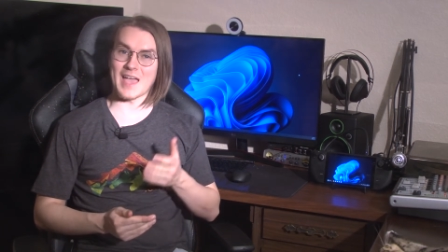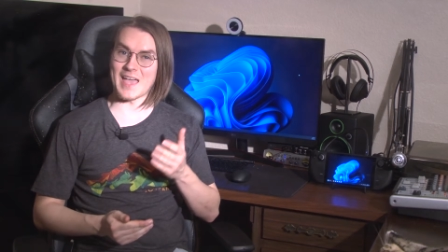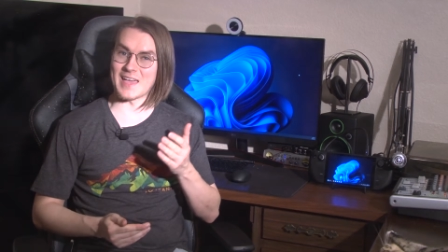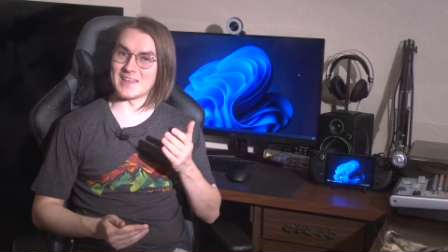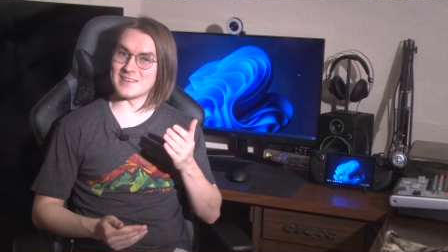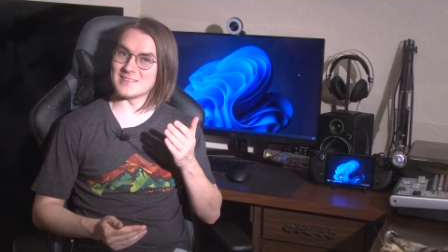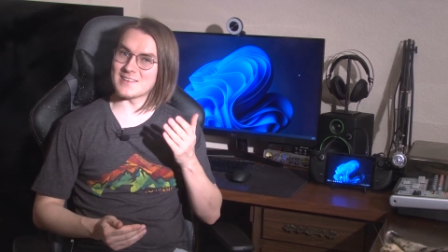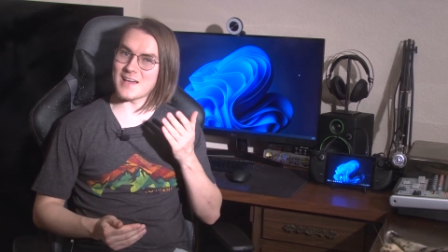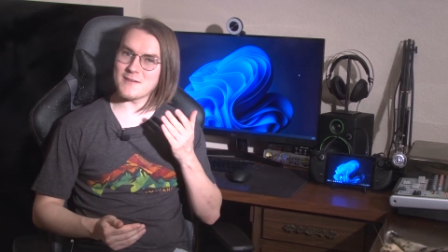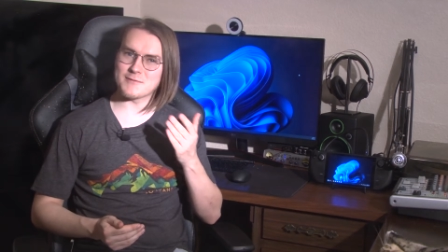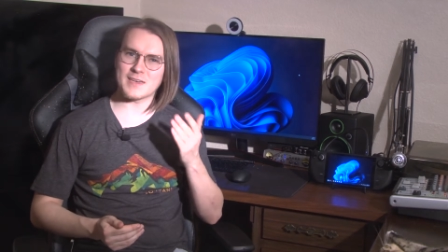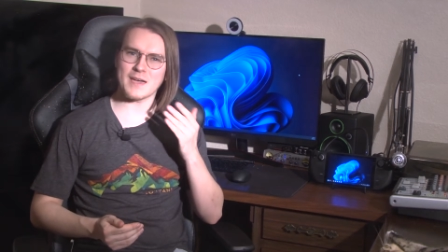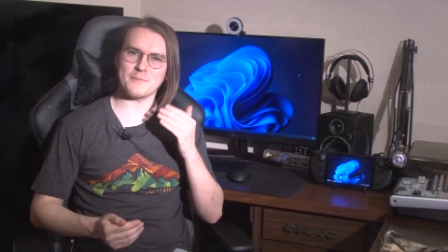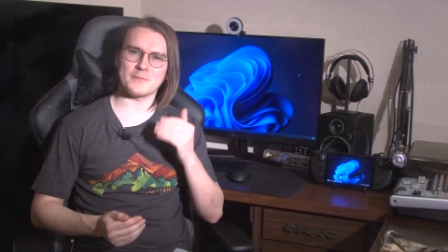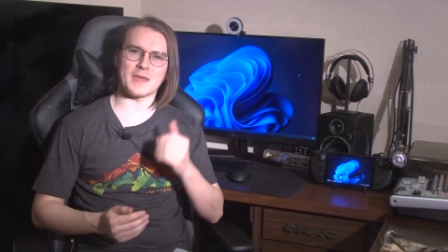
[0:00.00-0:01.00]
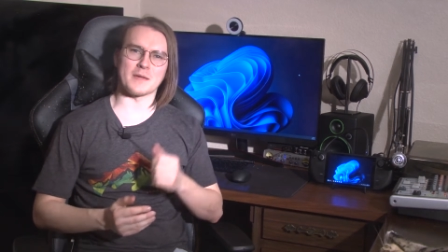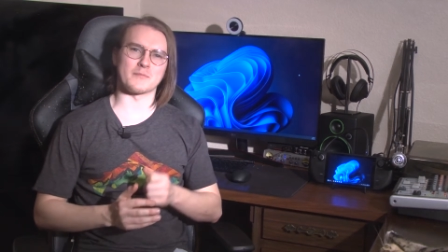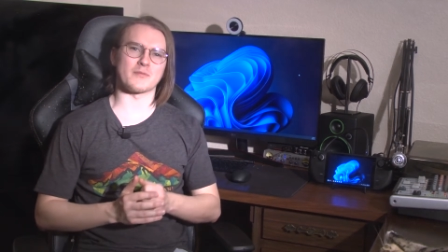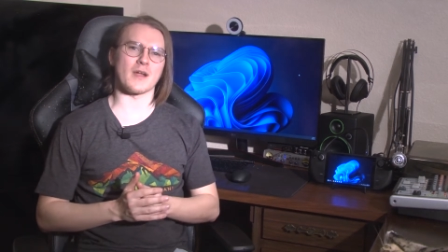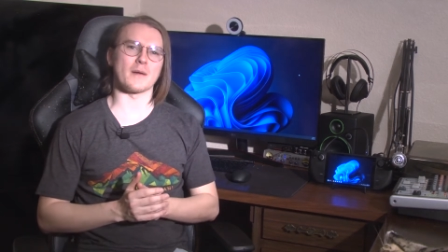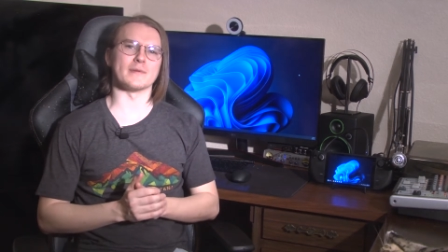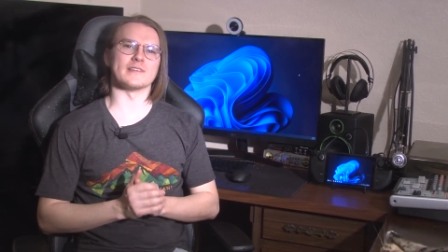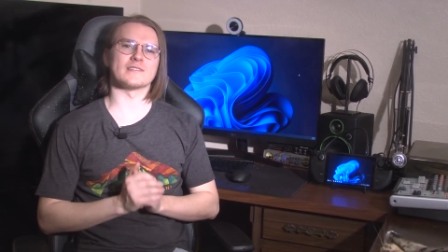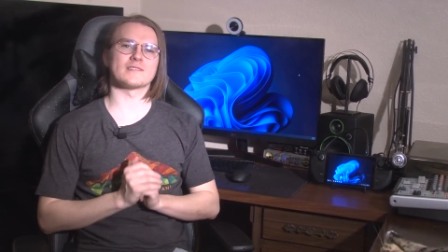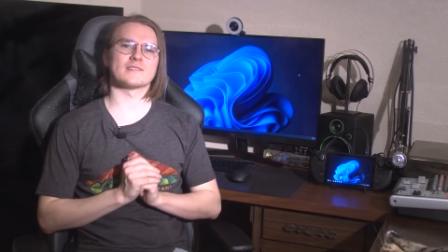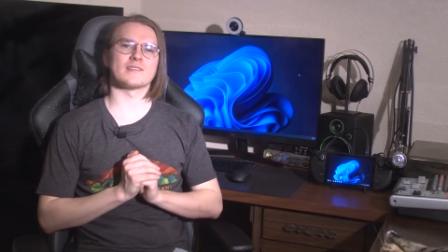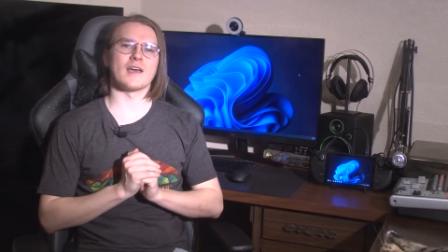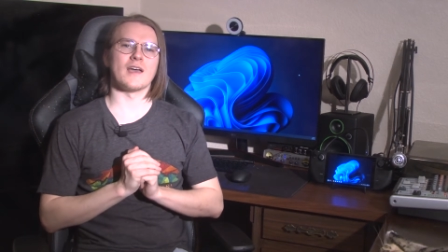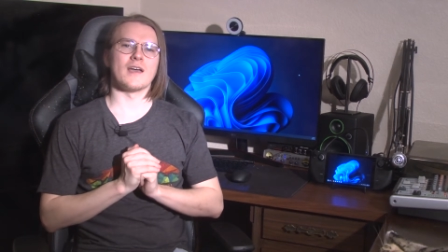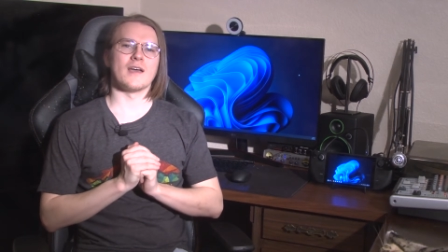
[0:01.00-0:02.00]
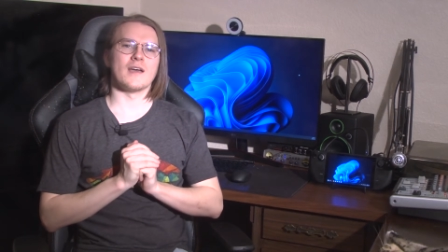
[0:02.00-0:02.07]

And I've kept that promise.